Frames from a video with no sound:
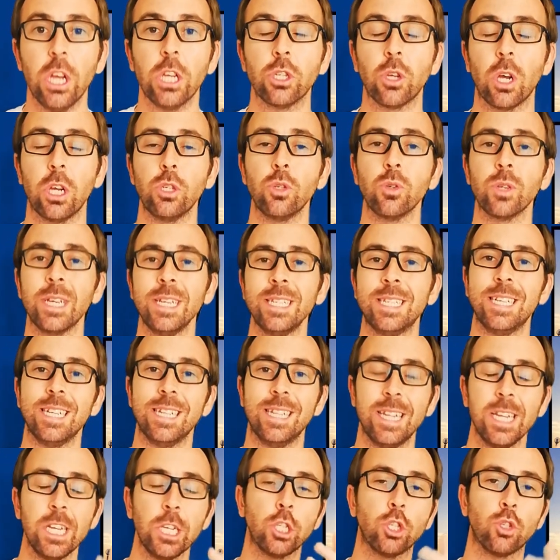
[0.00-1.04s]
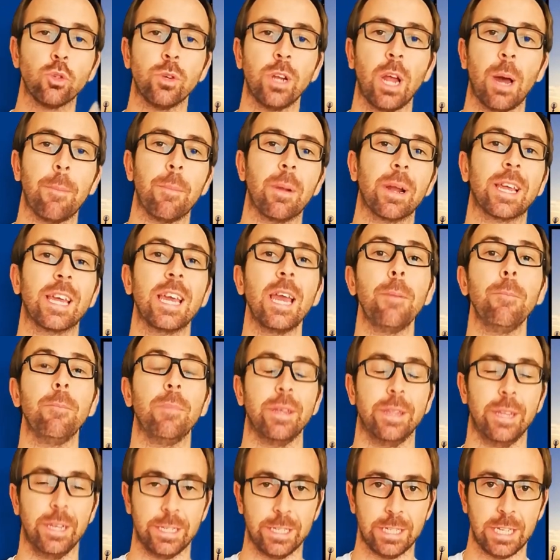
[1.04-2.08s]
So as you can see, these two numbers can be
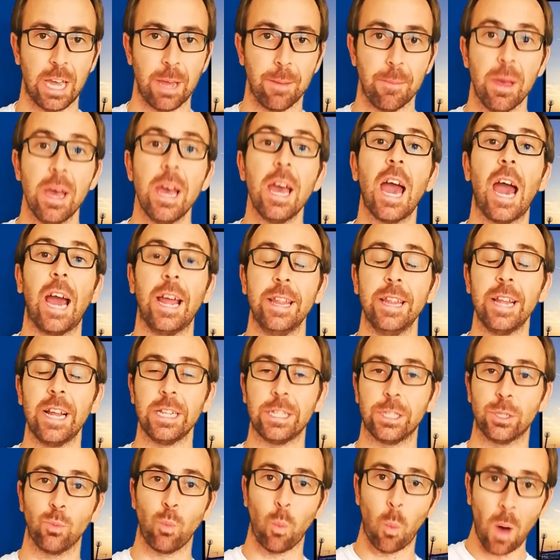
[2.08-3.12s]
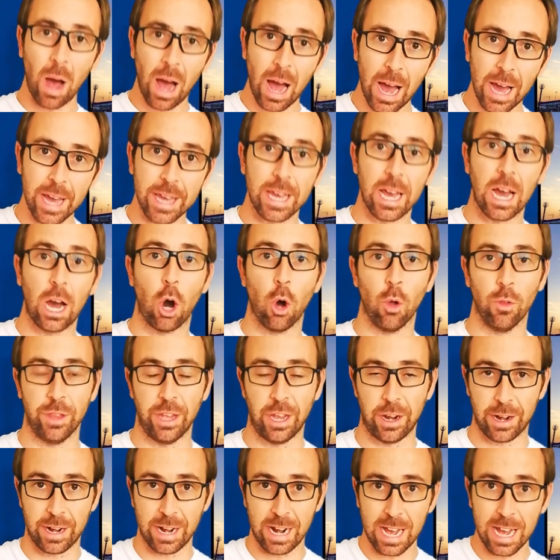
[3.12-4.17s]
the same, and that's why on
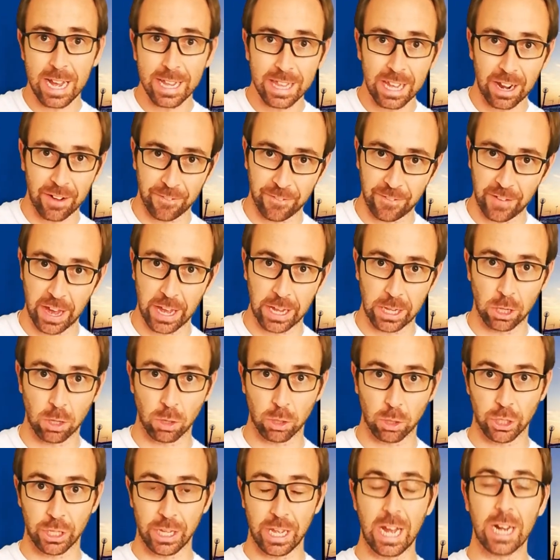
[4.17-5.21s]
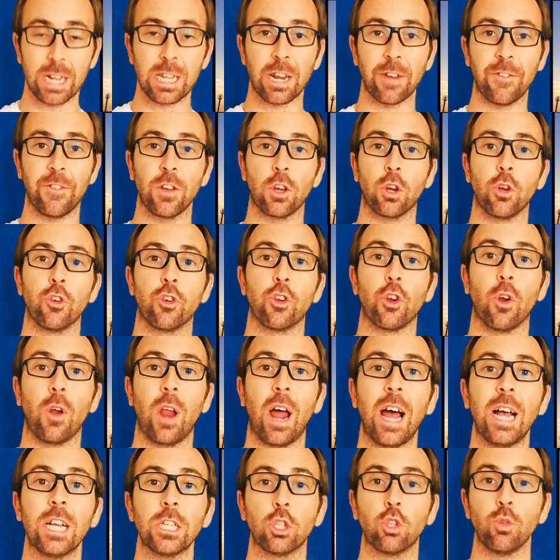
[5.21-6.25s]
the radar vectors, the air traffic controller
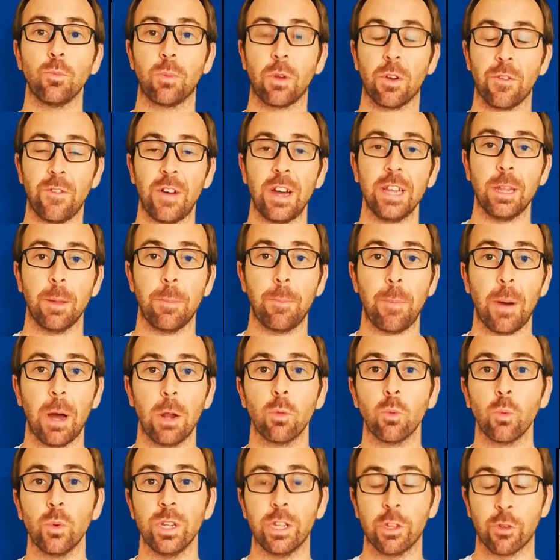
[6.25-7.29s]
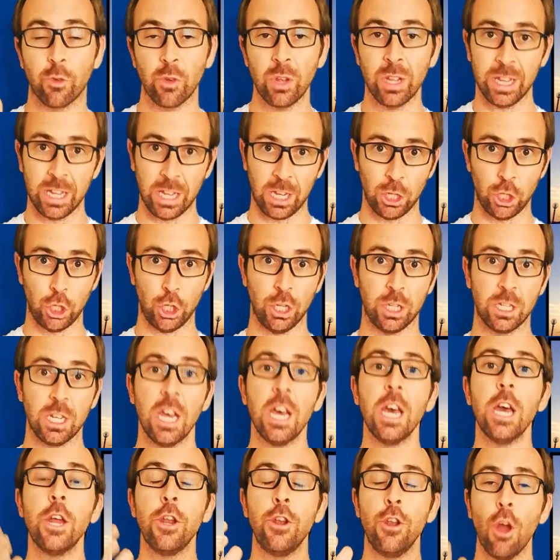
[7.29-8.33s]
has to provide the pilot with 3 digits,
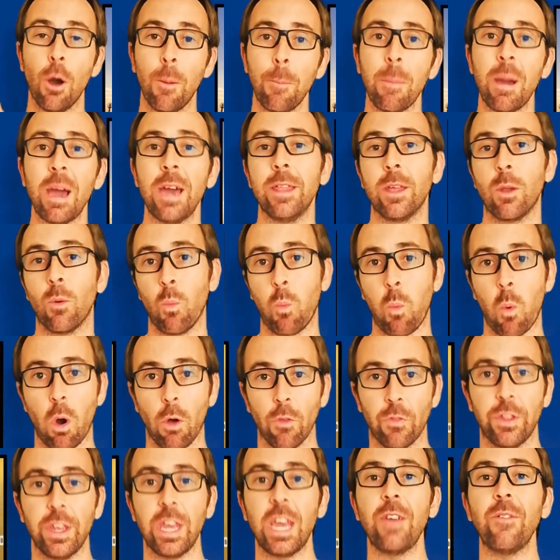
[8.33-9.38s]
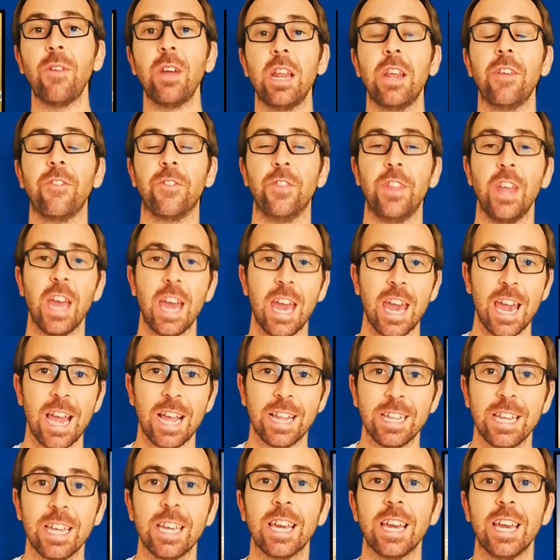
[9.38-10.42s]
no matter what, even if the
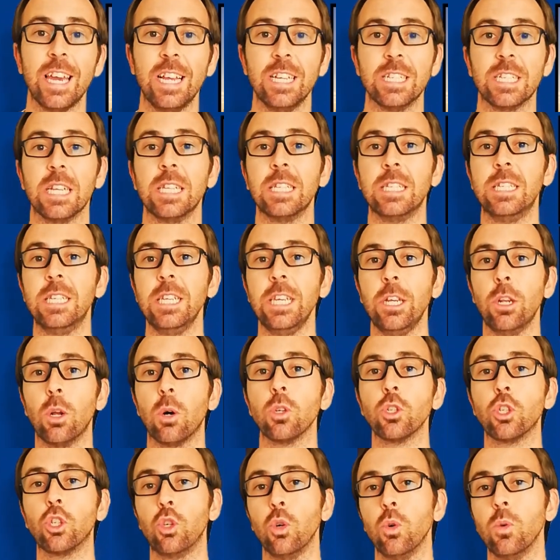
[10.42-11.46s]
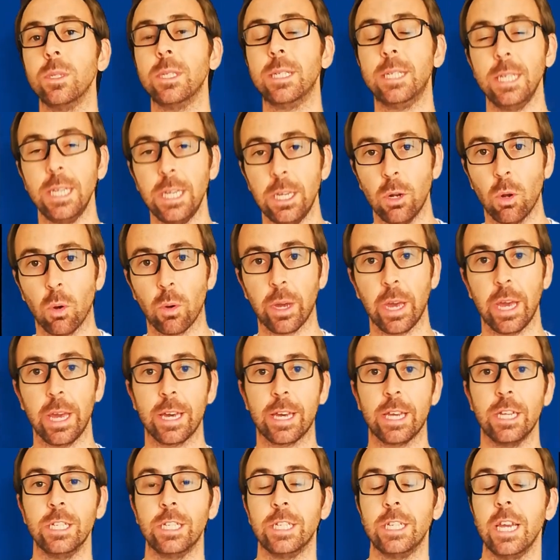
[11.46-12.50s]
heading is 020, okay? You
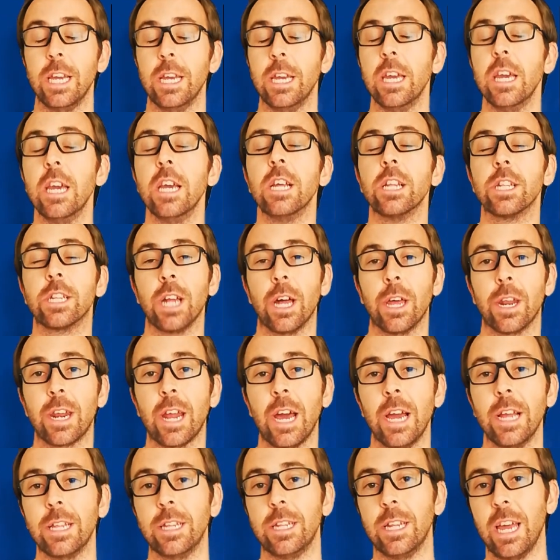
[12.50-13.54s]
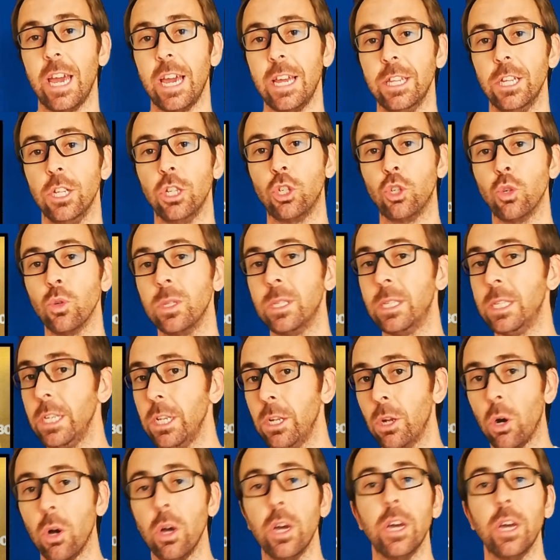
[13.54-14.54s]
can say turn right heading 20,